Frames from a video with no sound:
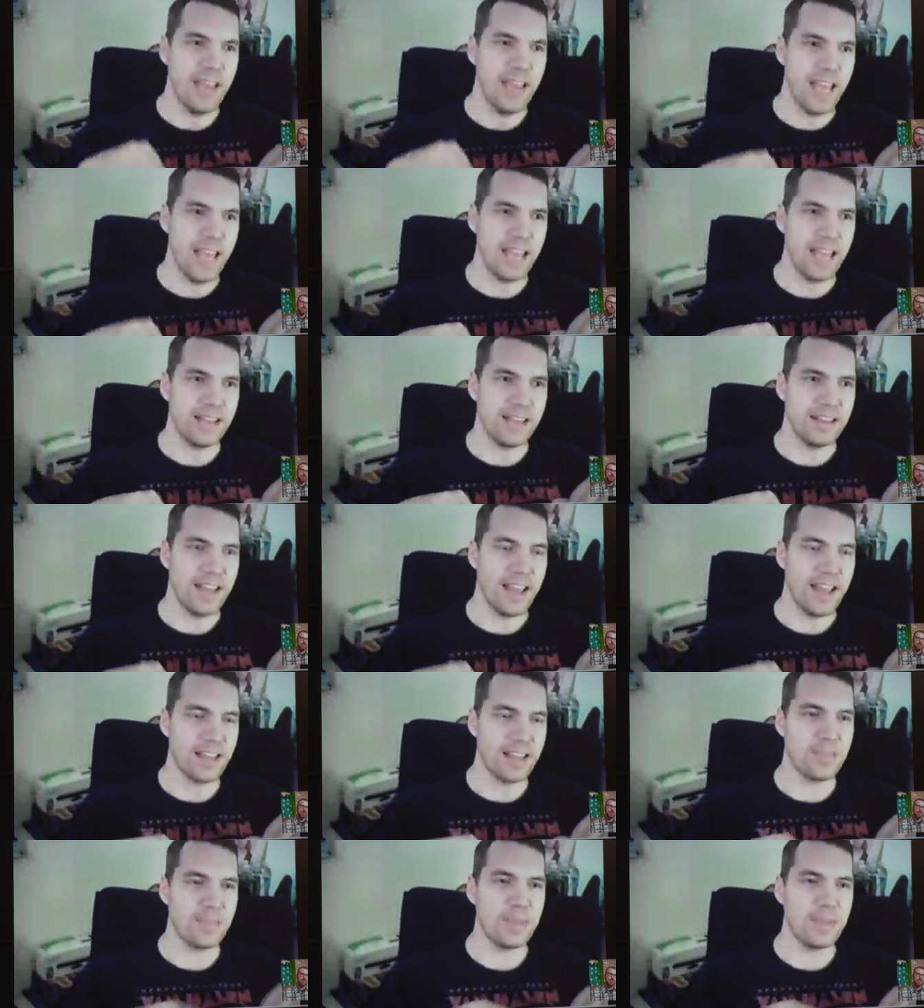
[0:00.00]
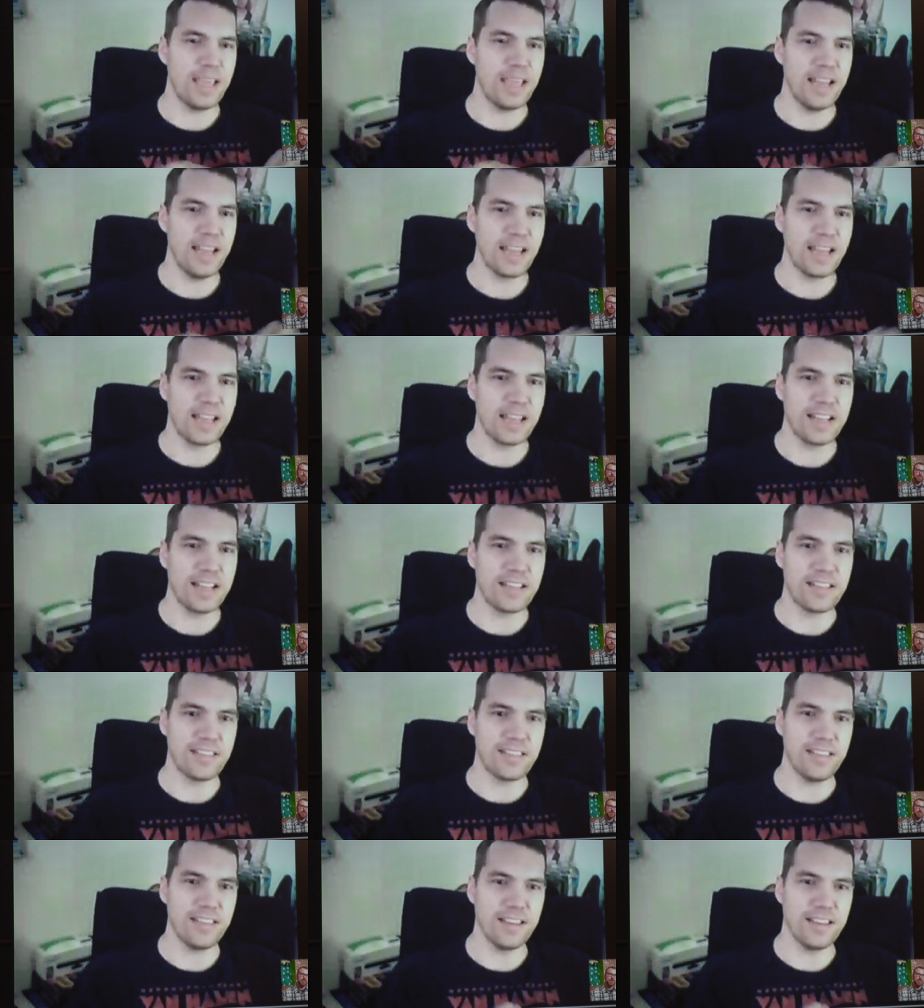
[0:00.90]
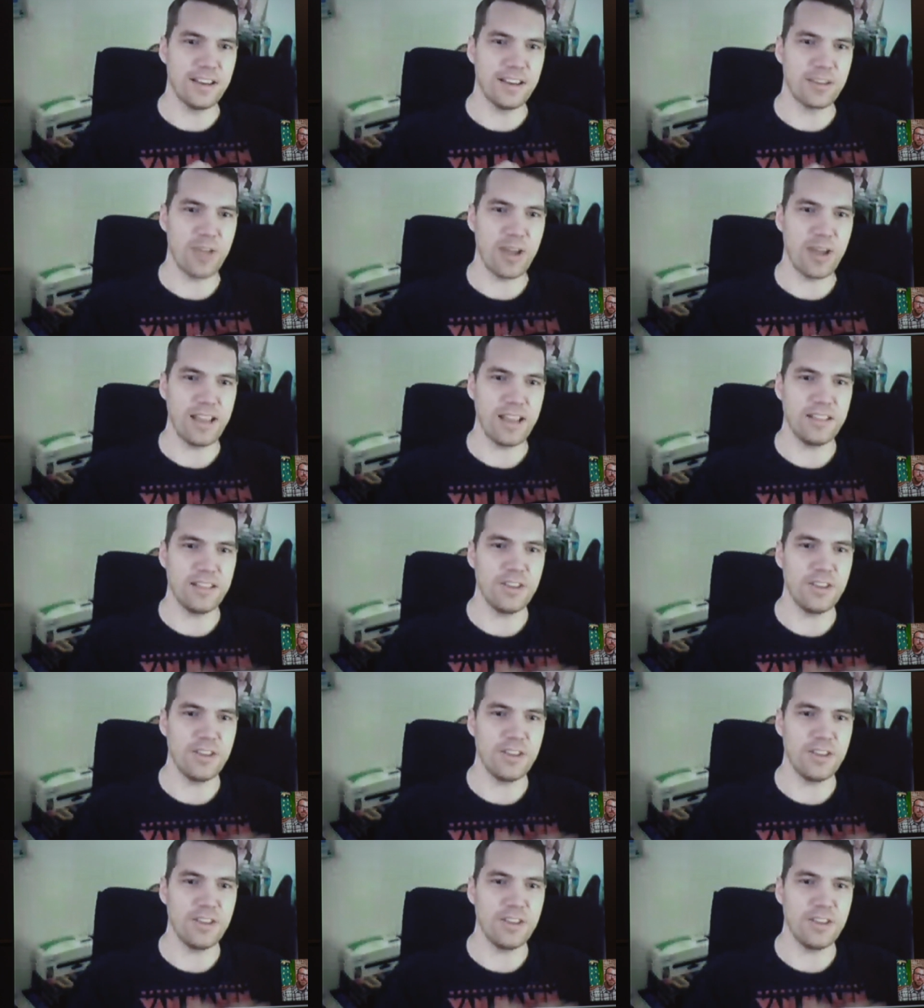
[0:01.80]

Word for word: And at the beginning, it's the uh, right.